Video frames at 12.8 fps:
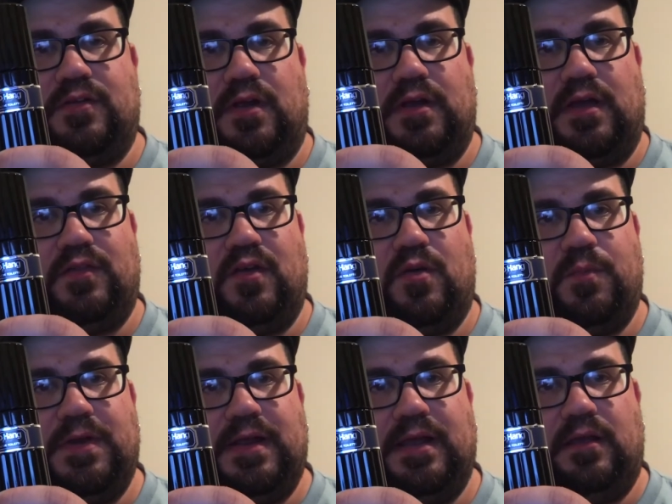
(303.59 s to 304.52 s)
strong on the
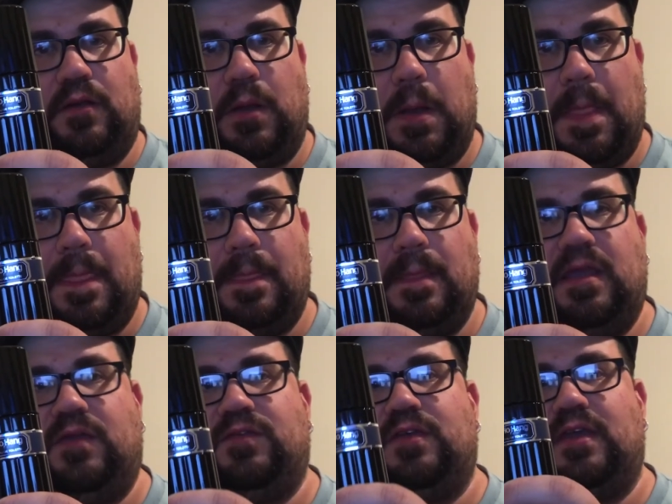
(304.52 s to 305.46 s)
opening.
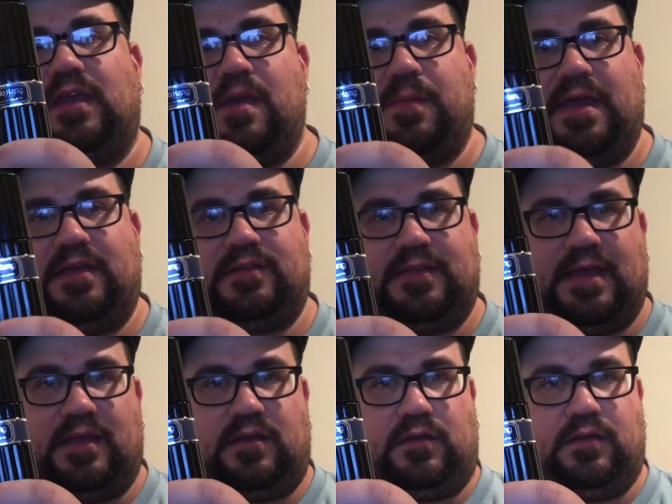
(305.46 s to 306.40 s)
If you can get past
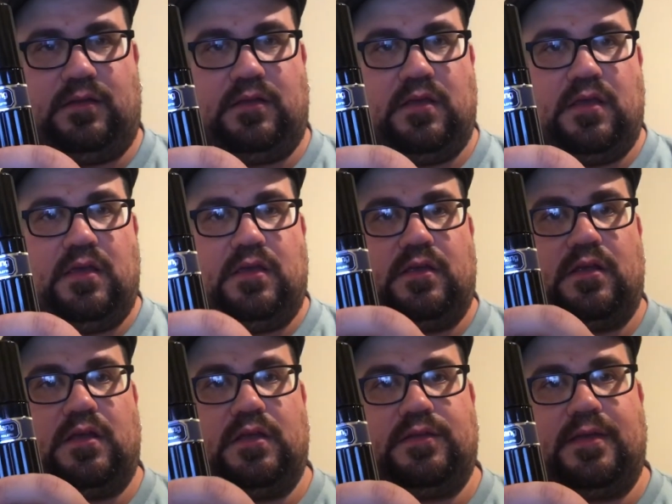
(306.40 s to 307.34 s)
that, you're
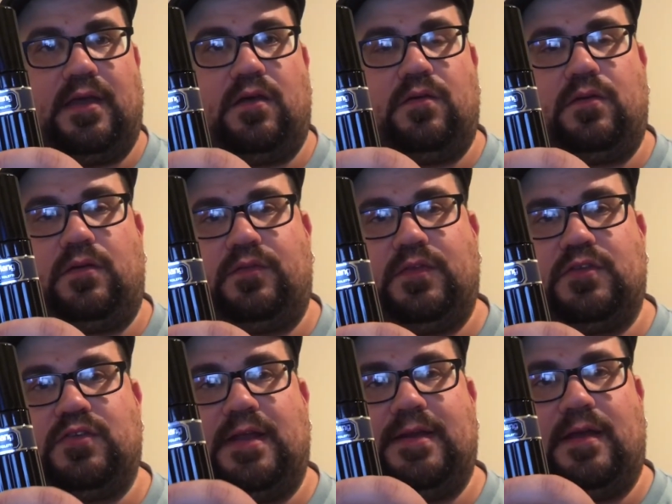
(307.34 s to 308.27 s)
good to go. The
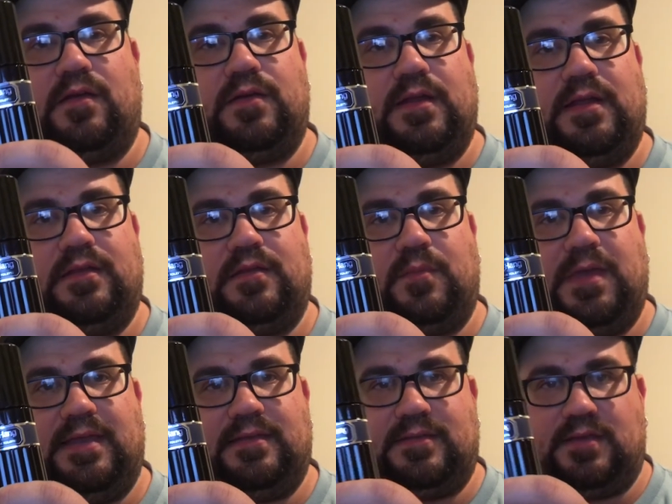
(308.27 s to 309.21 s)
dry down is
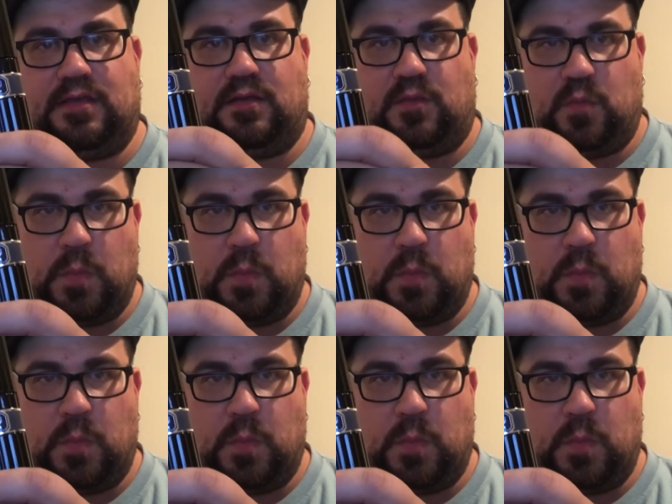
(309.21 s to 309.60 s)
amazing.